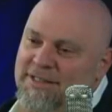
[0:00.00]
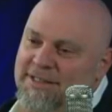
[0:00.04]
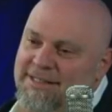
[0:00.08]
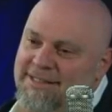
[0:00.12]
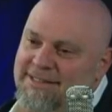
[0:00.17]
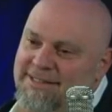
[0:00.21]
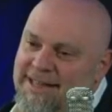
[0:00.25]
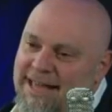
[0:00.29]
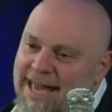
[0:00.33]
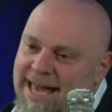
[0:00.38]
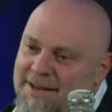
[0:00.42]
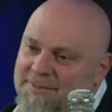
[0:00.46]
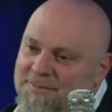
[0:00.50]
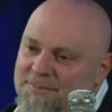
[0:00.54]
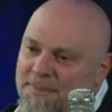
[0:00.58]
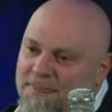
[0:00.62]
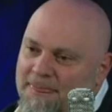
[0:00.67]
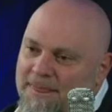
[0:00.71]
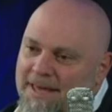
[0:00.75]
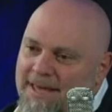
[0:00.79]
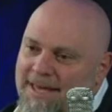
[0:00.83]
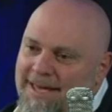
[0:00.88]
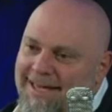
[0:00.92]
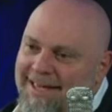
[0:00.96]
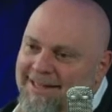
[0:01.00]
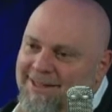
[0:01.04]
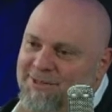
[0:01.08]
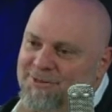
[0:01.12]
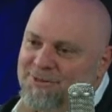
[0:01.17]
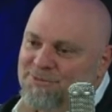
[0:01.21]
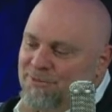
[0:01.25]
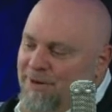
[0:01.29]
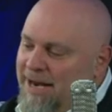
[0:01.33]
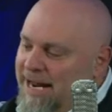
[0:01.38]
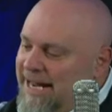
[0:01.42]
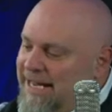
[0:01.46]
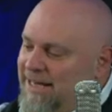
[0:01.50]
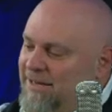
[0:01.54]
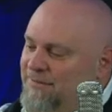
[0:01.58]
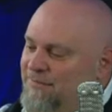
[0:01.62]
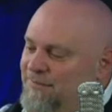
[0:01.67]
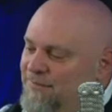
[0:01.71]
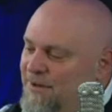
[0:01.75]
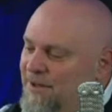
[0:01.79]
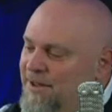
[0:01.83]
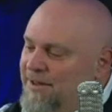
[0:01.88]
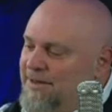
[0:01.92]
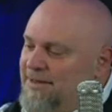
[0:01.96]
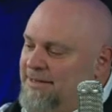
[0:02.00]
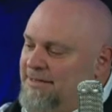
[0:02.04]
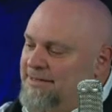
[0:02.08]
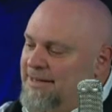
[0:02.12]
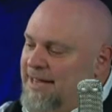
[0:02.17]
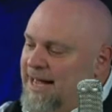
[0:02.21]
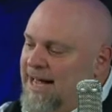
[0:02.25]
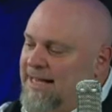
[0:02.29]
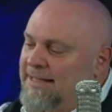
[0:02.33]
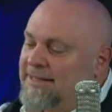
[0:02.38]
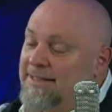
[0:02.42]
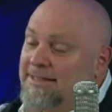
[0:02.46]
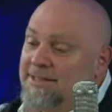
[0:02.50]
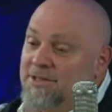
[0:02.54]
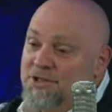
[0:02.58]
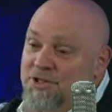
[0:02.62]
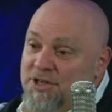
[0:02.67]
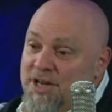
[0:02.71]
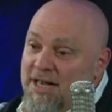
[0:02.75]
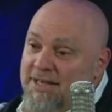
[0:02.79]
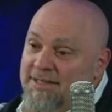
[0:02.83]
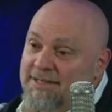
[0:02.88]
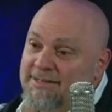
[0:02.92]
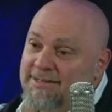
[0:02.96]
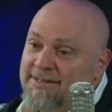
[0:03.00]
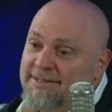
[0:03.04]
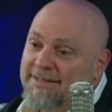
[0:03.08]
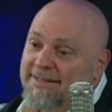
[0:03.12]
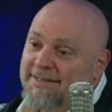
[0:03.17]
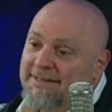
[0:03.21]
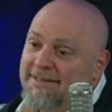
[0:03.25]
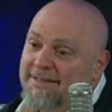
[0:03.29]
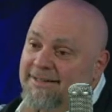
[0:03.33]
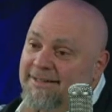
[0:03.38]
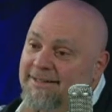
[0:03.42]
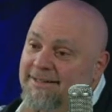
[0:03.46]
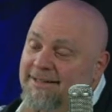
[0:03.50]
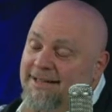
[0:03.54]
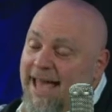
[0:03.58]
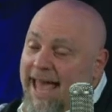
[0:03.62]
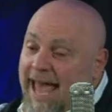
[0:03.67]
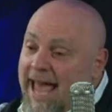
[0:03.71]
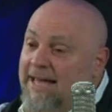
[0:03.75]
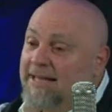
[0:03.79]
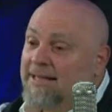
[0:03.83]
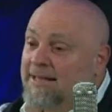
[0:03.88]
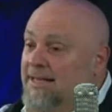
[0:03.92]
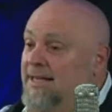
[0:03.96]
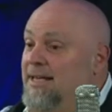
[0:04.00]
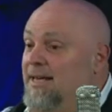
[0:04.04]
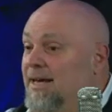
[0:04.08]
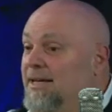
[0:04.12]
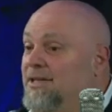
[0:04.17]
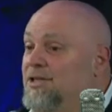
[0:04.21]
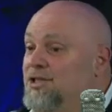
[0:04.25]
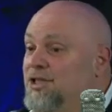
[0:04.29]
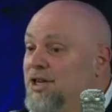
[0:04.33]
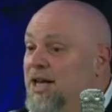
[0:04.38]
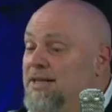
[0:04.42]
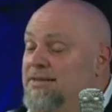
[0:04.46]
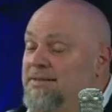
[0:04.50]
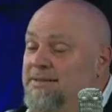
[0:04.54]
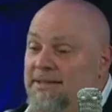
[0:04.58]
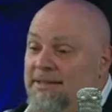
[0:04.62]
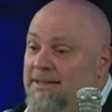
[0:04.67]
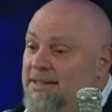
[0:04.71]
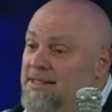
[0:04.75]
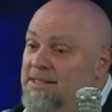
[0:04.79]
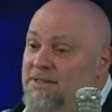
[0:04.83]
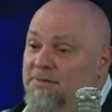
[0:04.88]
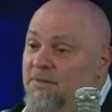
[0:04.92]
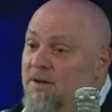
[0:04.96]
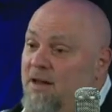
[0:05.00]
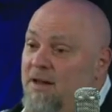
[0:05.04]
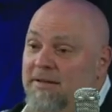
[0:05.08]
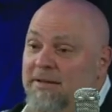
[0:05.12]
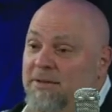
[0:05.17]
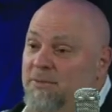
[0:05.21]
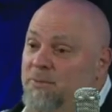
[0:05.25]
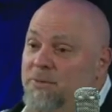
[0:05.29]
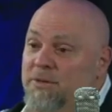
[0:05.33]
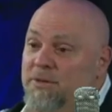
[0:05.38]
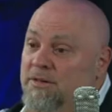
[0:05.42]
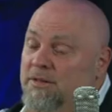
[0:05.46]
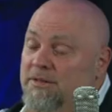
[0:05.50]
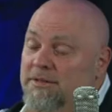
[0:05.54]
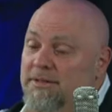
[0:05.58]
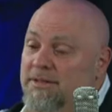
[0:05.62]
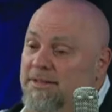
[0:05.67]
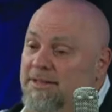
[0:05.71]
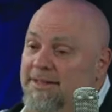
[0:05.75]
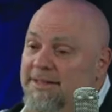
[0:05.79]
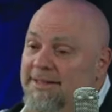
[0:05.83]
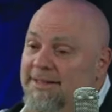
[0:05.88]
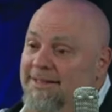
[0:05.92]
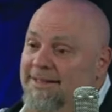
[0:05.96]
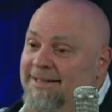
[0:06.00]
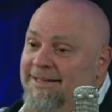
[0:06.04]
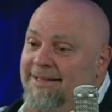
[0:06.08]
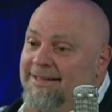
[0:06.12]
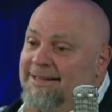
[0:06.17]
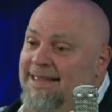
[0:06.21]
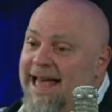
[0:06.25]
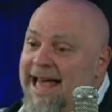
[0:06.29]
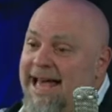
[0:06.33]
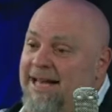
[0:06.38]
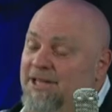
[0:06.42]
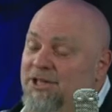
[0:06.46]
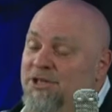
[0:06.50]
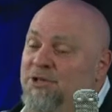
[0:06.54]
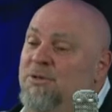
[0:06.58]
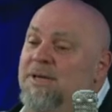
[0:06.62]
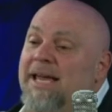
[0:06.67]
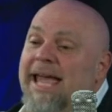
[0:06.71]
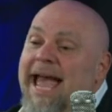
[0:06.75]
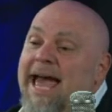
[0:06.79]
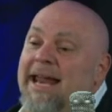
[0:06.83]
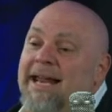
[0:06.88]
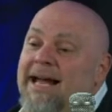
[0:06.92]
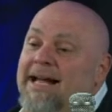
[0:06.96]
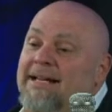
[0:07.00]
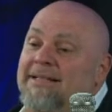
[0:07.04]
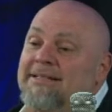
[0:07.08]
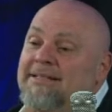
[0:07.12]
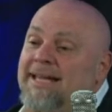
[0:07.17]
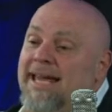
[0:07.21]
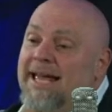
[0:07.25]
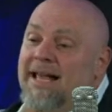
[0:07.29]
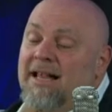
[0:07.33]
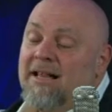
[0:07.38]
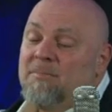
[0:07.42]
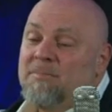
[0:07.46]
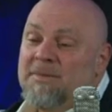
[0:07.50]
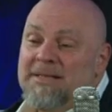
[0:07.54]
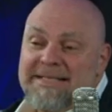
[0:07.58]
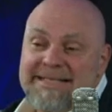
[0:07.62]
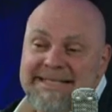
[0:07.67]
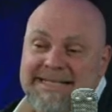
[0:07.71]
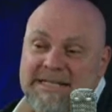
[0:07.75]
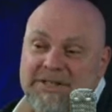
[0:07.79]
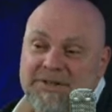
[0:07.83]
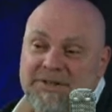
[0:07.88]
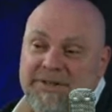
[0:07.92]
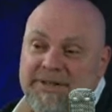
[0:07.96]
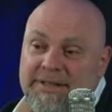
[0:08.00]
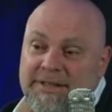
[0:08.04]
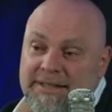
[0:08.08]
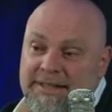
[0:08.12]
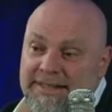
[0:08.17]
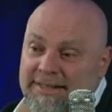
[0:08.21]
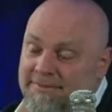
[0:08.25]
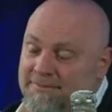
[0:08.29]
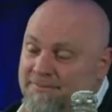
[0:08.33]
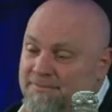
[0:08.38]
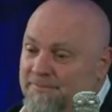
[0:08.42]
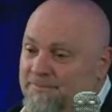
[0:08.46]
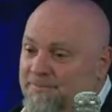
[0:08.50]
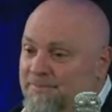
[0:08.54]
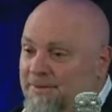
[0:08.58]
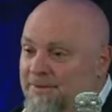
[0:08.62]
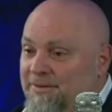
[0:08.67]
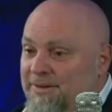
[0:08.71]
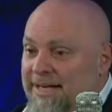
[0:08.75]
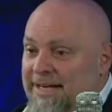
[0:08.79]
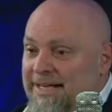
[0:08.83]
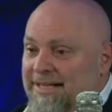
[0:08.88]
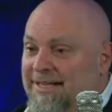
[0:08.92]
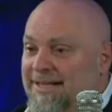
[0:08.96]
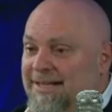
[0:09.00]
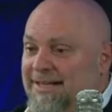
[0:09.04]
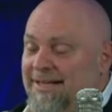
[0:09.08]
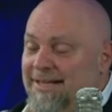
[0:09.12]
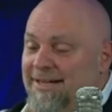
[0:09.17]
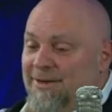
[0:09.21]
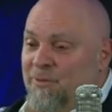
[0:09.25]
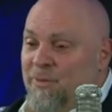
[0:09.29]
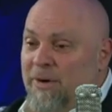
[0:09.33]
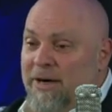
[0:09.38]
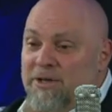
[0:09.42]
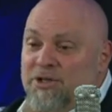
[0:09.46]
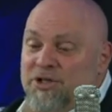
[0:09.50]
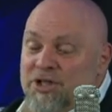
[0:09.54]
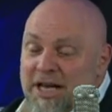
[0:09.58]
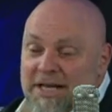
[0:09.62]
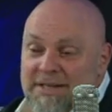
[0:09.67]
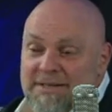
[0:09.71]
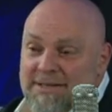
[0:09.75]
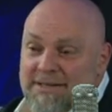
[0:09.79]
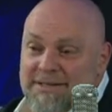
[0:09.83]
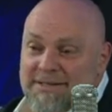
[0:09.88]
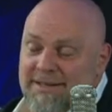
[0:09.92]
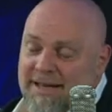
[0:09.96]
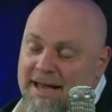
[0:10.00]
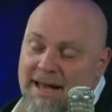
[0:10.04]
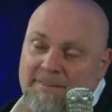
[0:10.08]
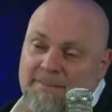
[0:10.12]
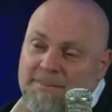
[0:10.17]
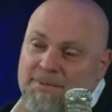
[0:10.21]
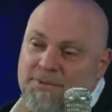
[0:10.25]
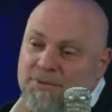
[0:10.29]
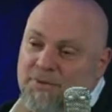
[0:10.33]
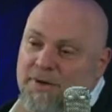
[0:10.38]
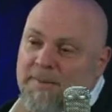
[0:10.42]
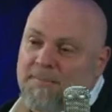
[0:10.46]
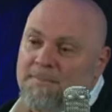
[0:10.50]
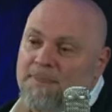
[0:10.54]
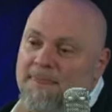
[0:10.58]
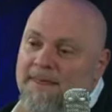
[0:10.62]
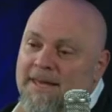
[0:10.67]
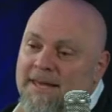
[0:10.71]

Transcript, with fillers: is that? The rain falls on the just and the unjust in this fallen world. That you cannot tell materially, right, where justice comes from.